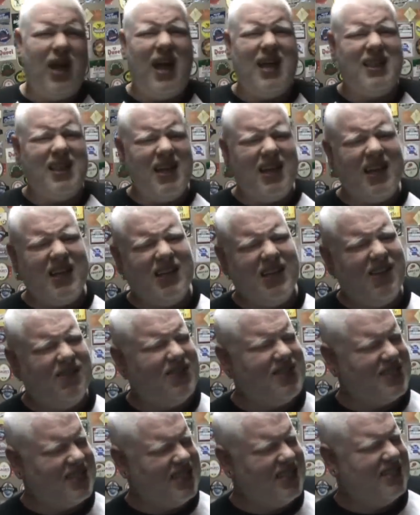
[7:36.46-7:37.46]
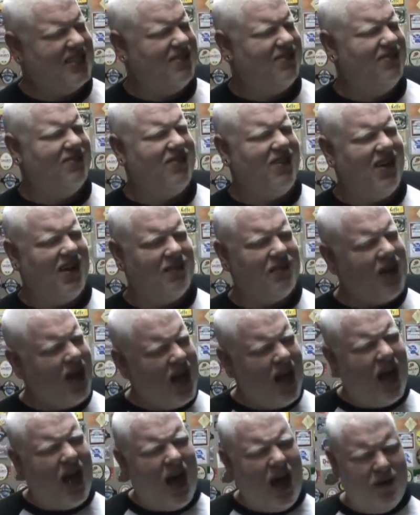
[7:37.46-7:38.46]
I think I could give it a 6.75.
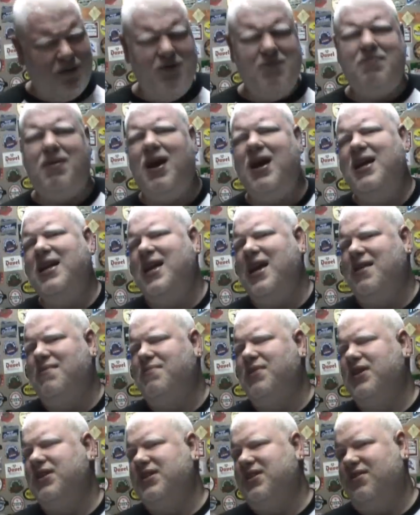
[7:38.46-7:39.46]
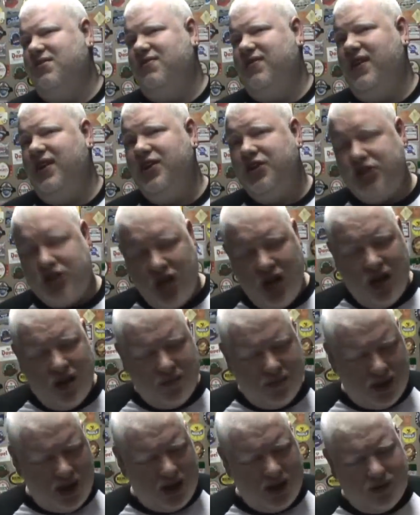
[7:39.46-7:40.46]
I wouldn't buy it again because of the finish,
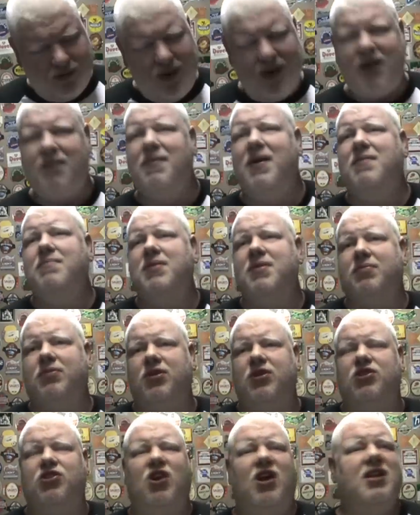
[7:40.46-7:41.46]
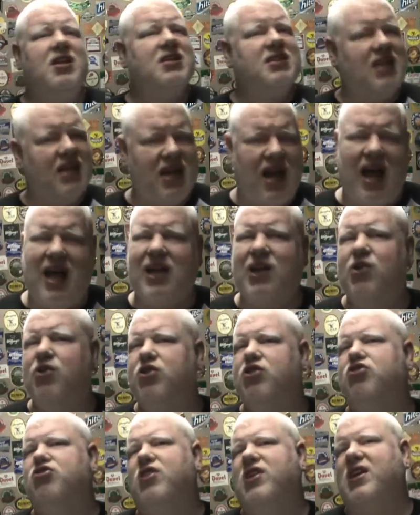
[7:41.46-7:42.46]
but I could recommend people to try this, and I
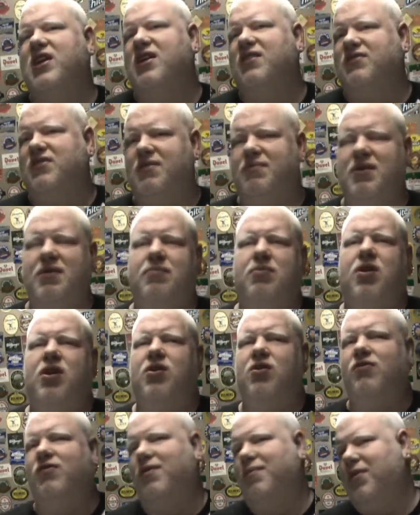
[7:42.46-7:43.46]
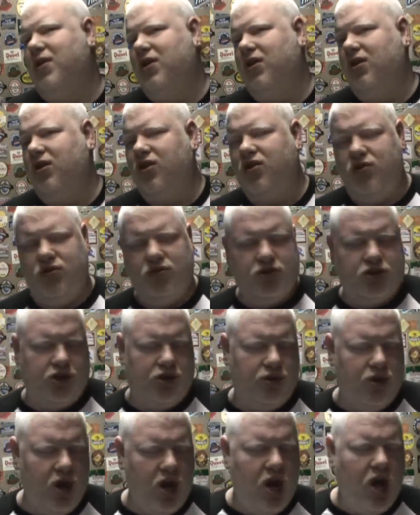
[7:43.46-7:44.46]
could drink it if somebody brought over a bottle of
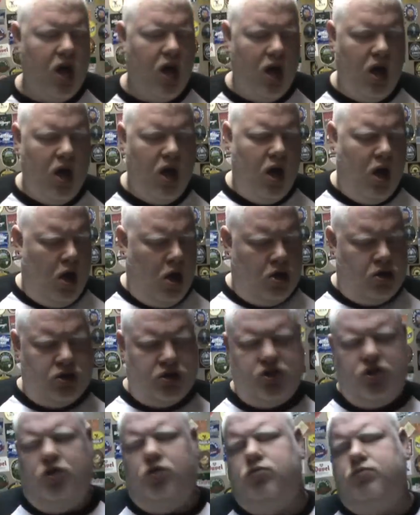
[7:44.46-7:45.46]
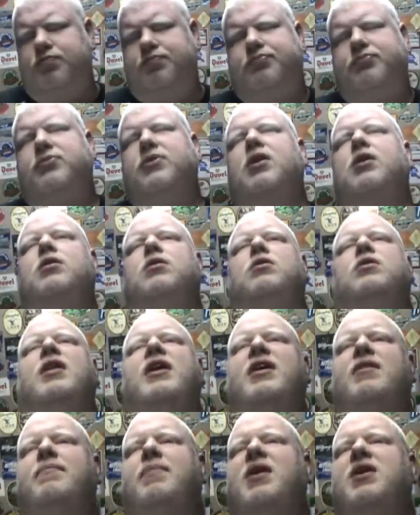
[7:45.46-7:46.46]
Cujo. So,
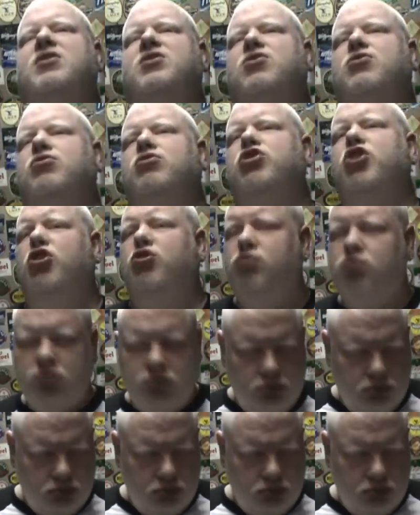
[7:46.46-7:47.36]
Lake of Bays Cujo,